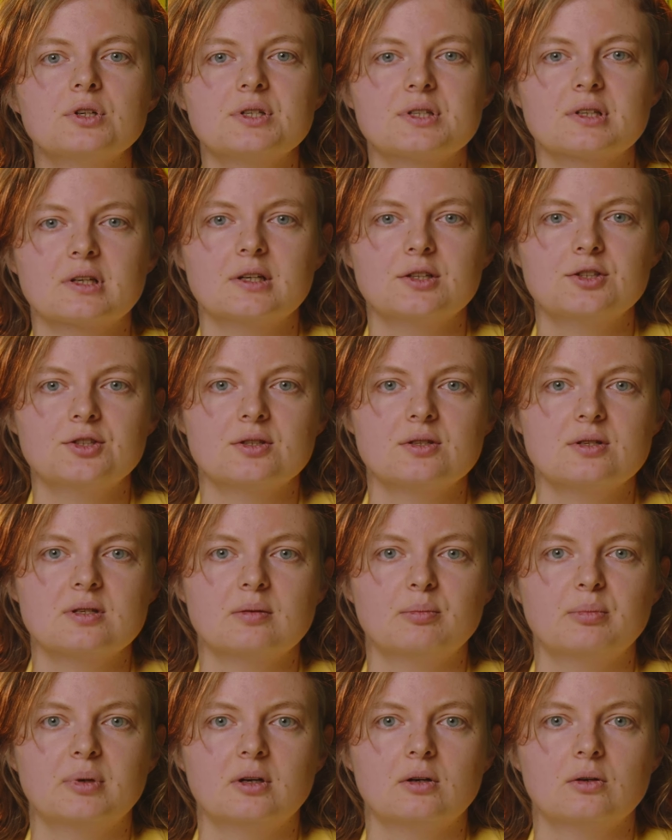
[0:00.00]
discussions
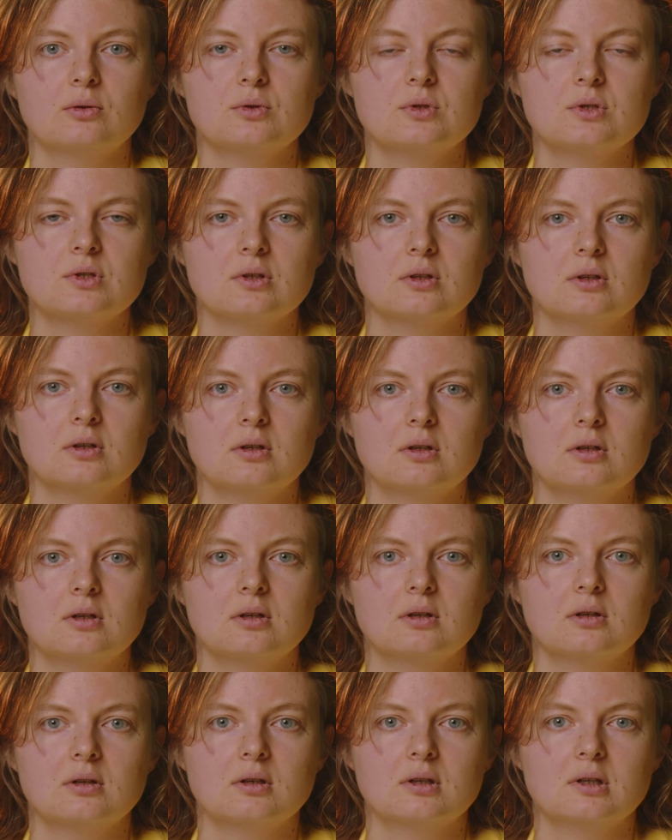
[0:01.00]
about
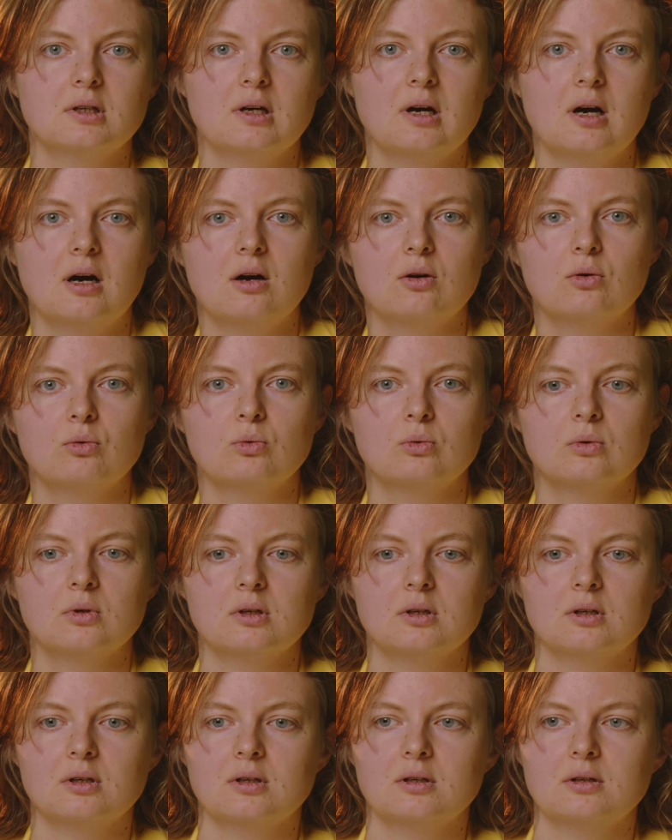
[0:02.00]

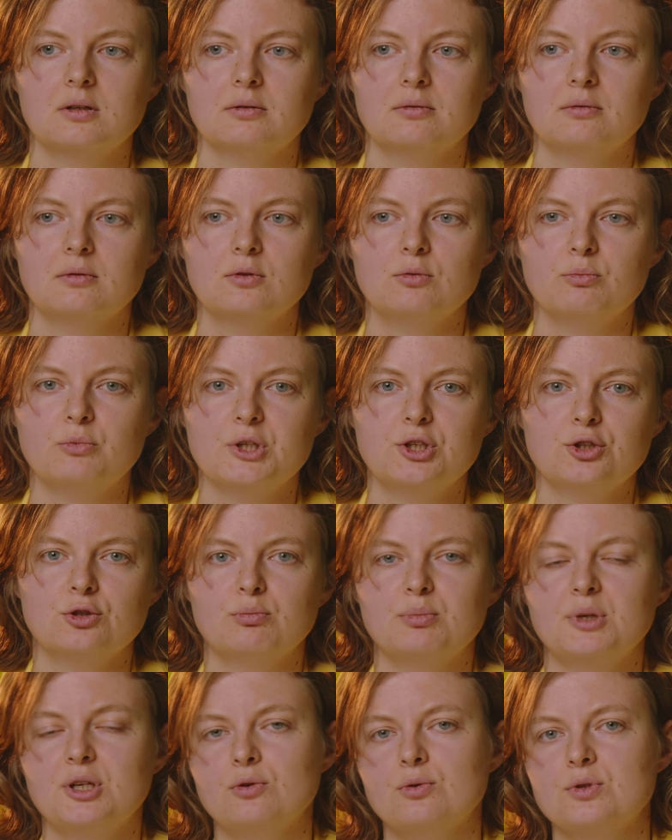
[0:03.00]
how we
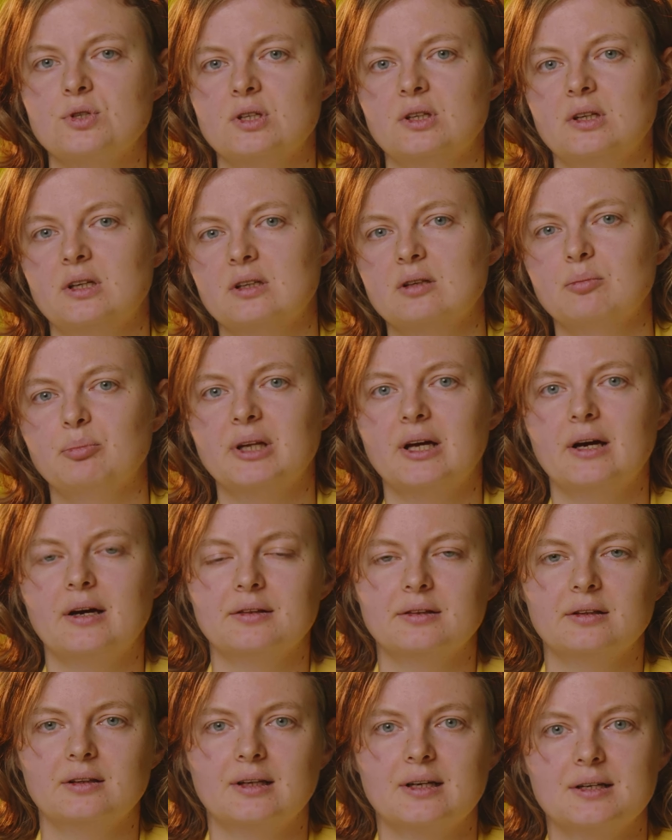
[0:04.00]
should be using and
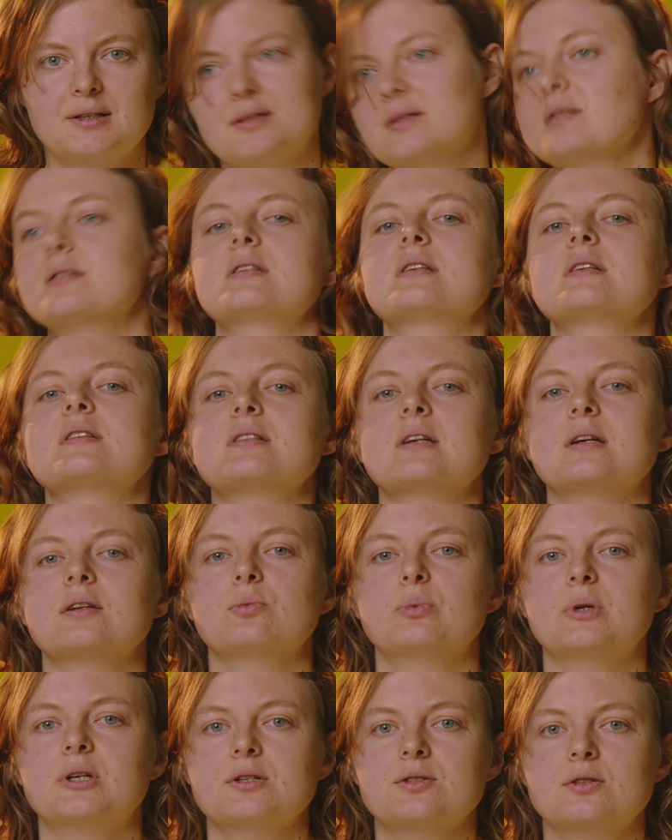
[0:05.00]
applying the licenses
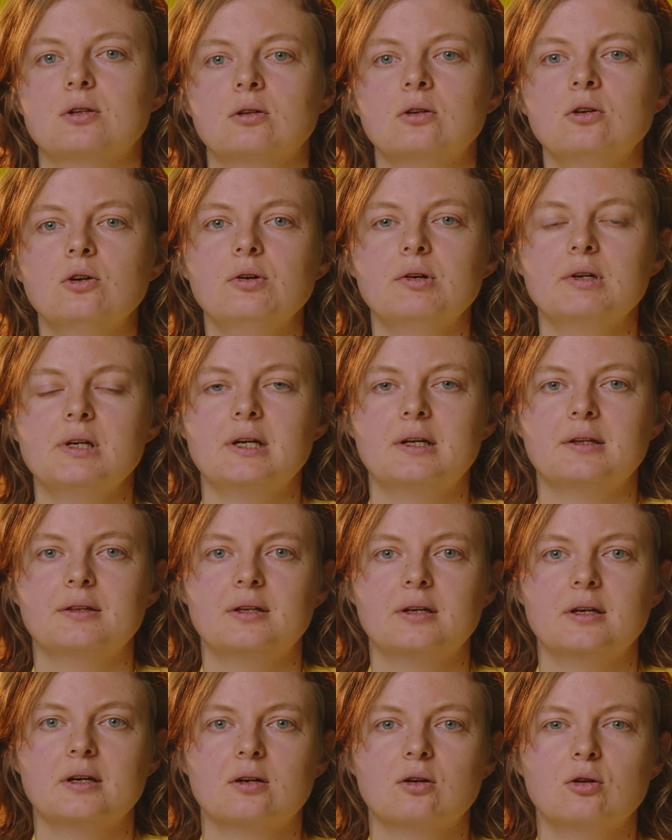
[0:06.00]
and where it's all going, and
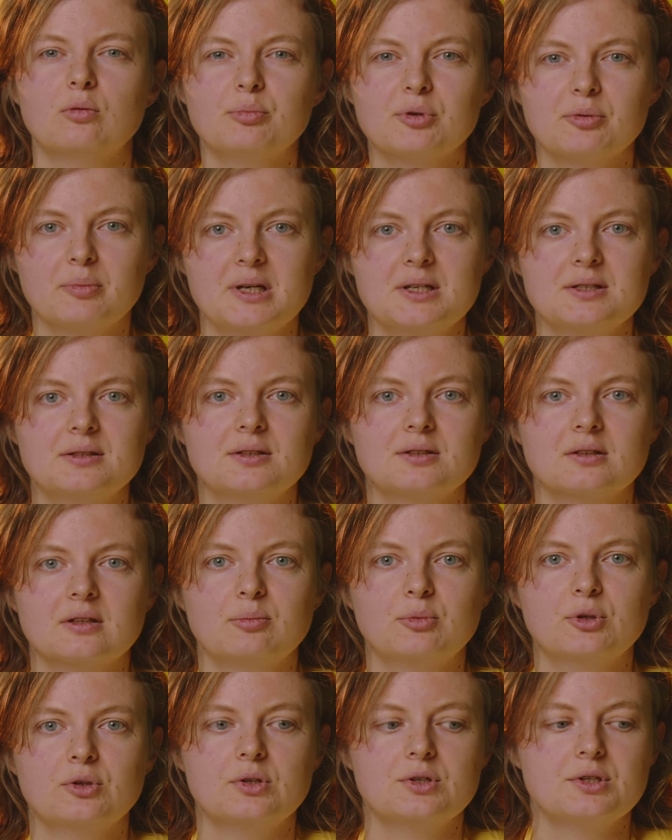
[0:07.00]
the compromise that the
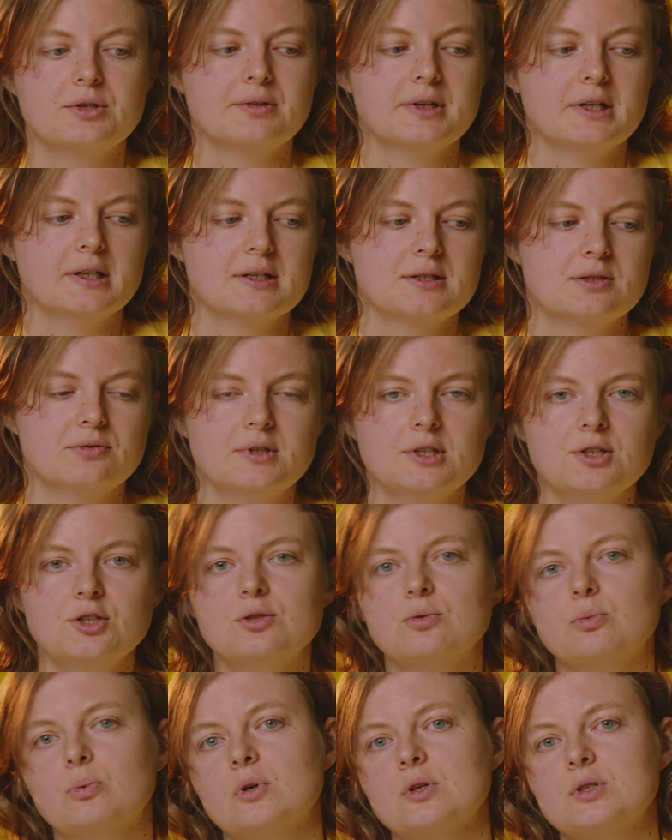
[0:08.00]
community has
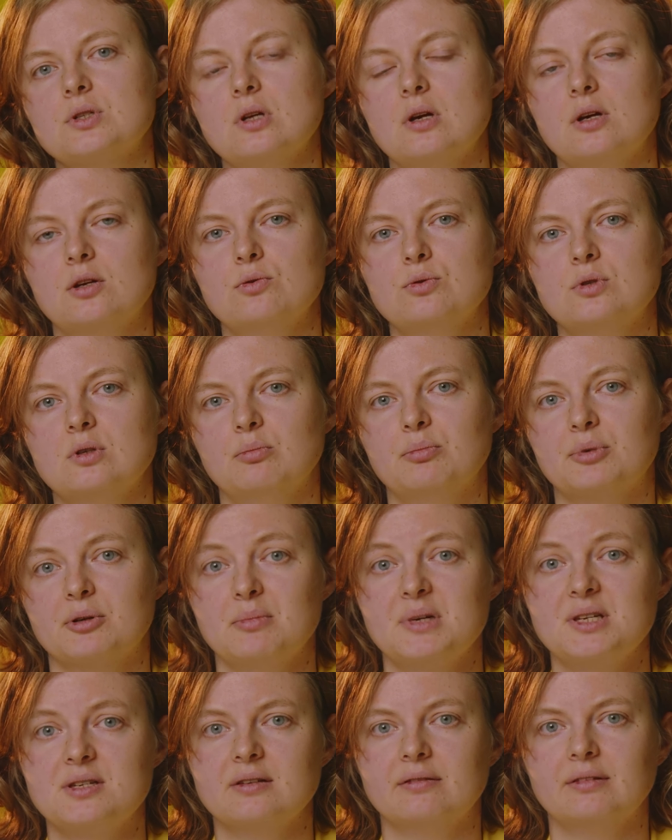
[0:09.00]
reached was using
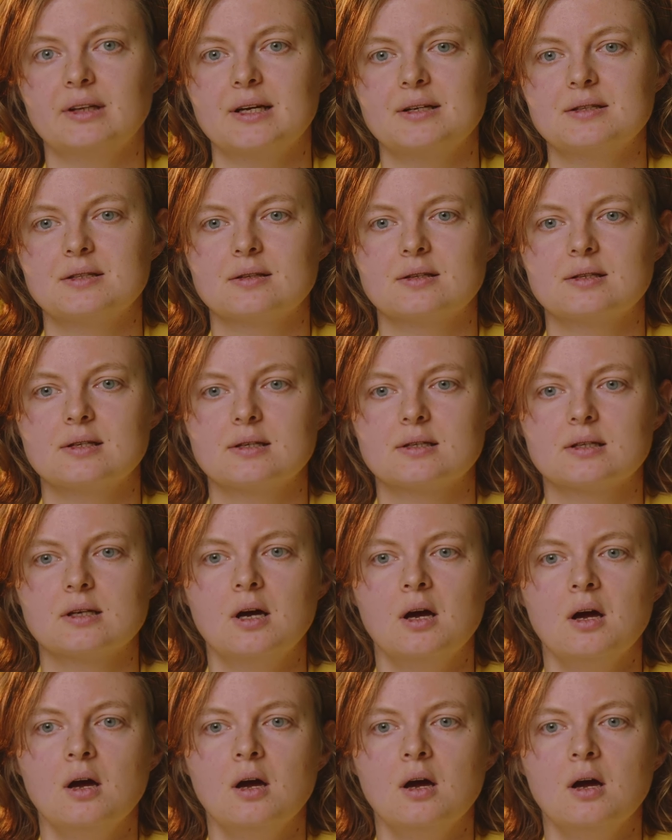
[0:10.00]
permissive licenses.